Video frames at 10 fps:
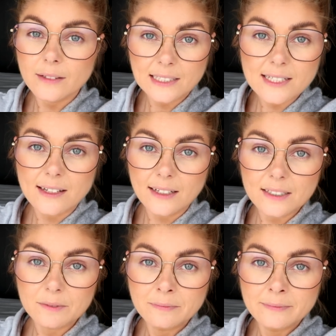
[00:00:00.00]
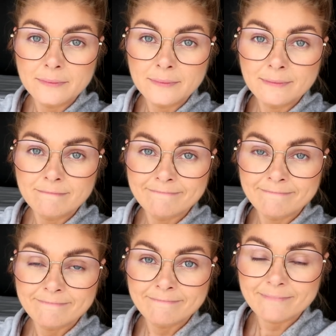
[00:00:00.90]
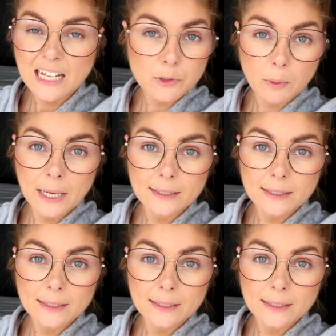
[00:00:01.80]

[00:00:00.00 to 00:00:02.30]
they'd stick. That's where I'm